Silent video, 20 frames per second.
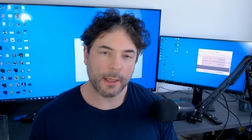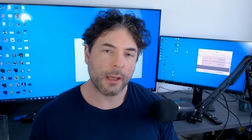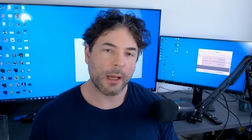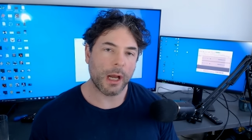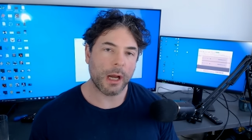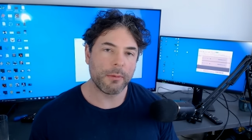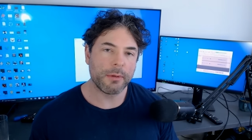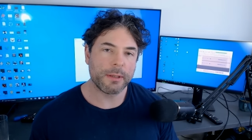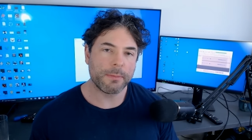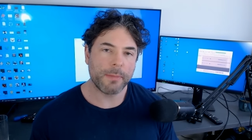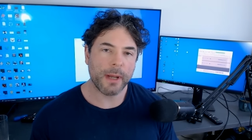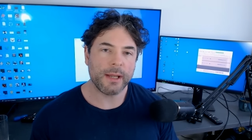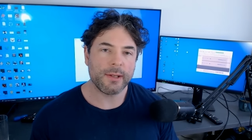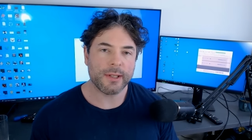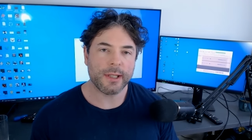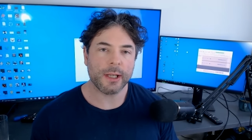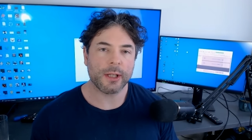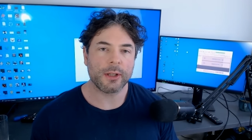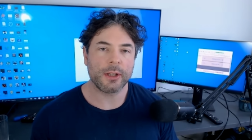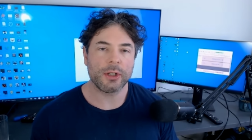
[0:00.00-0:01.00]
I was
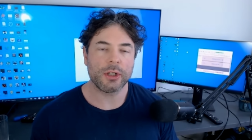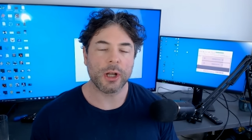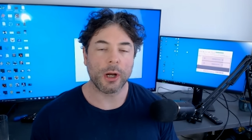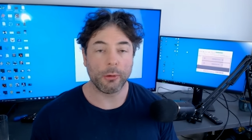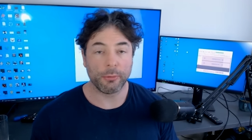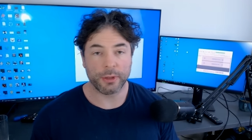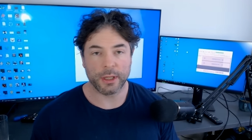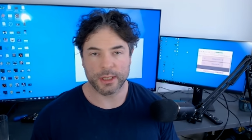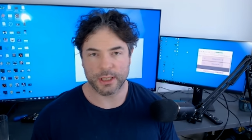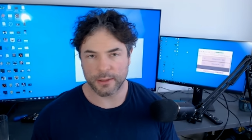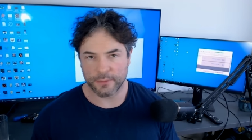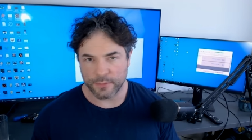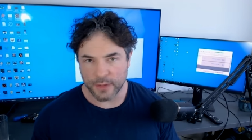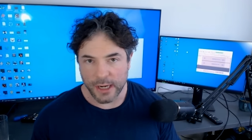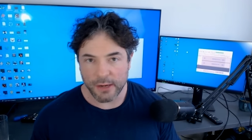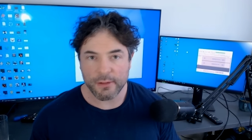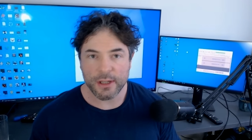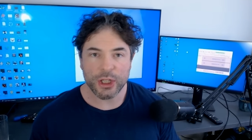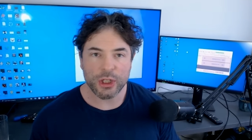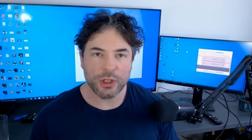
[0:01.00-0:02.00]
basically told there's a
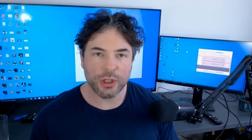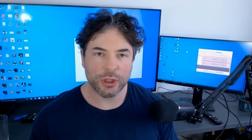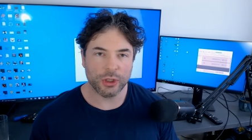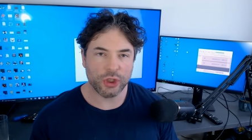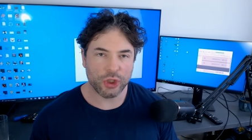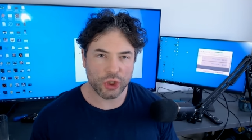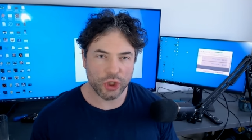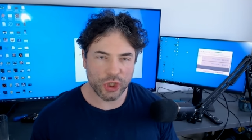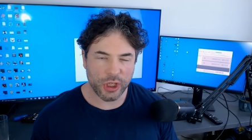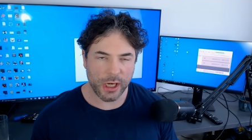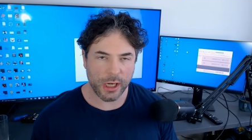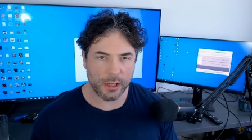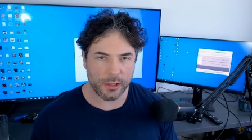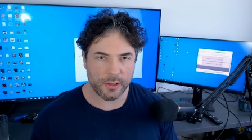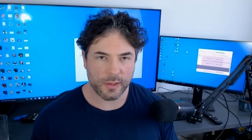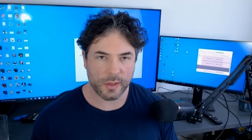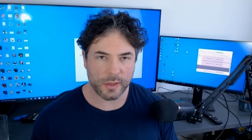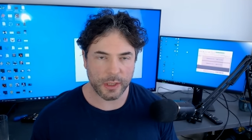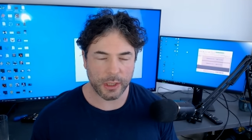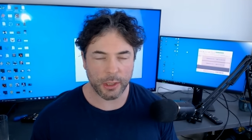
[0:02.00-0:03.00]
very good
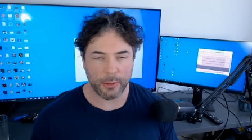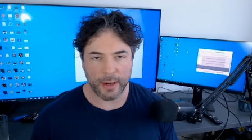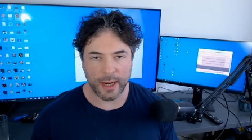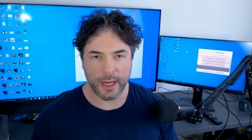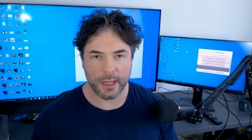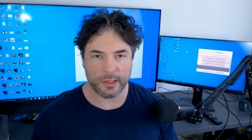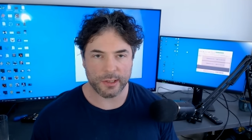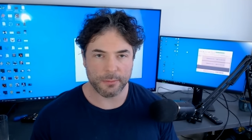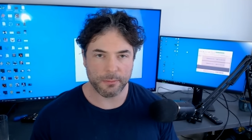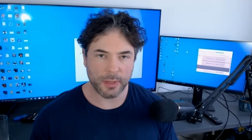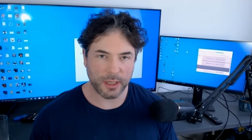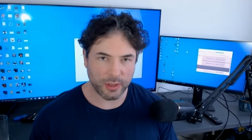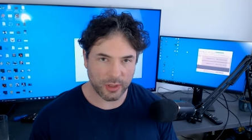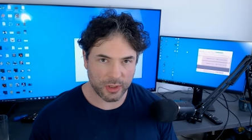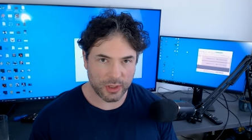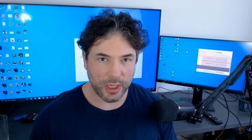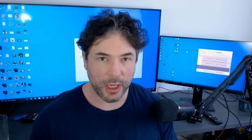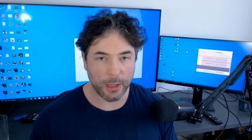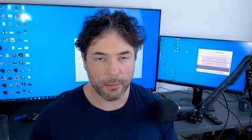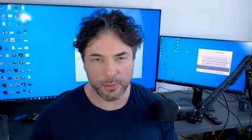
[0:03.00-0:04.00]
chance, although it hasn't been
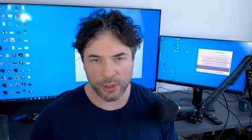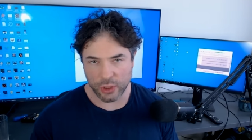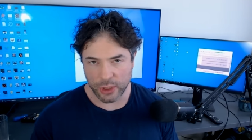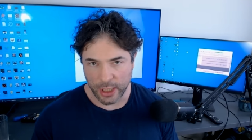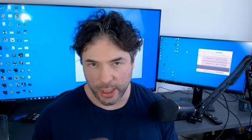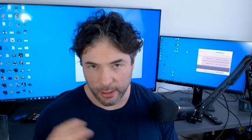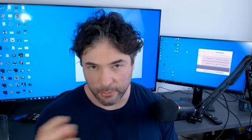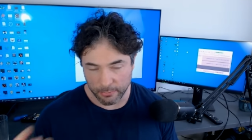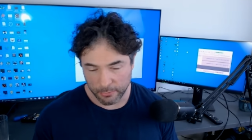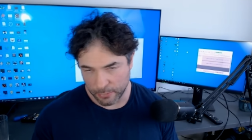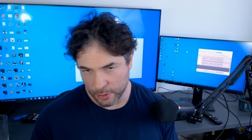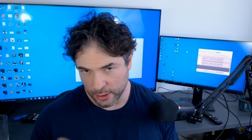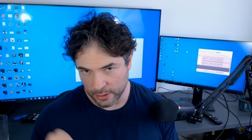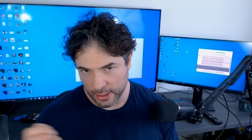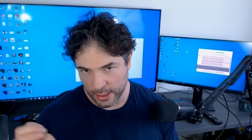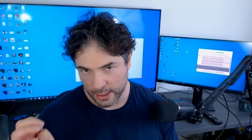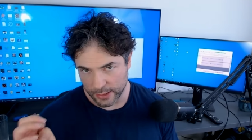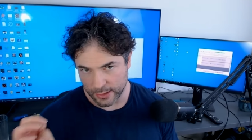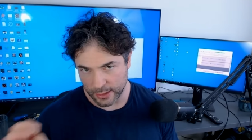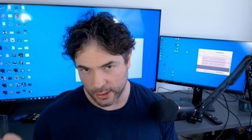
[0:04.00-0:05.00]
determined yet, put
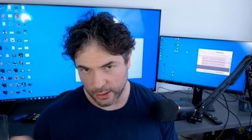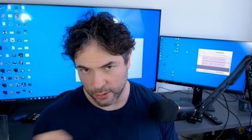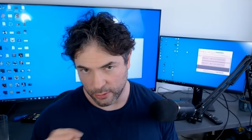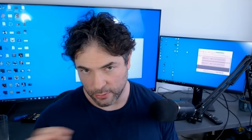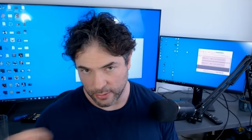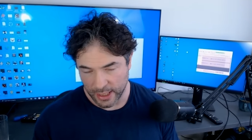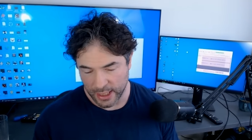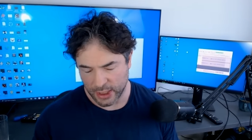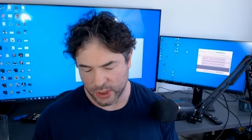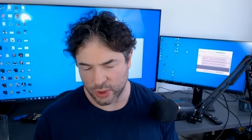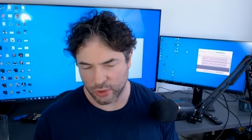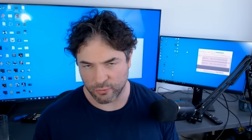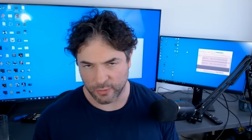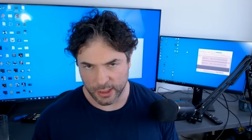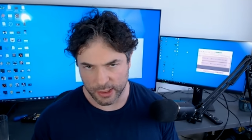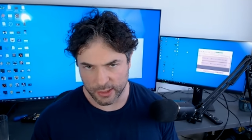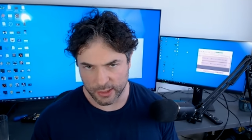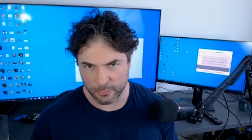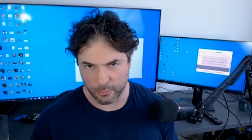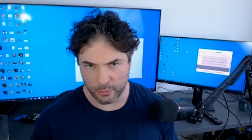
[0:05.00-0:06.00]
that as a little
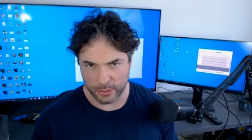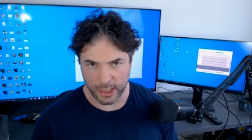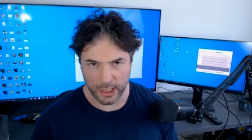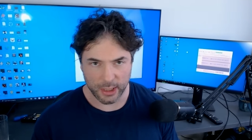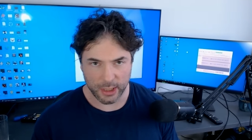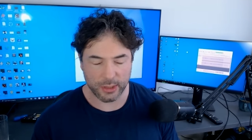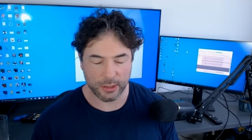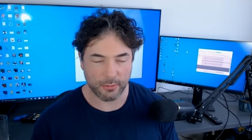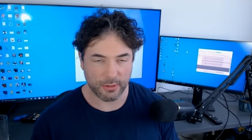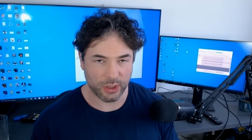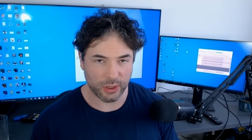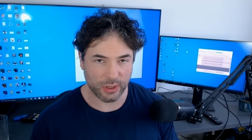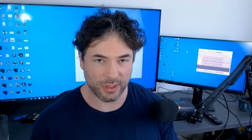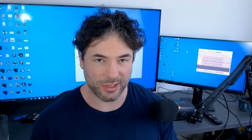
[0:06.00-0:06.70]
asterisk we'll get into in just a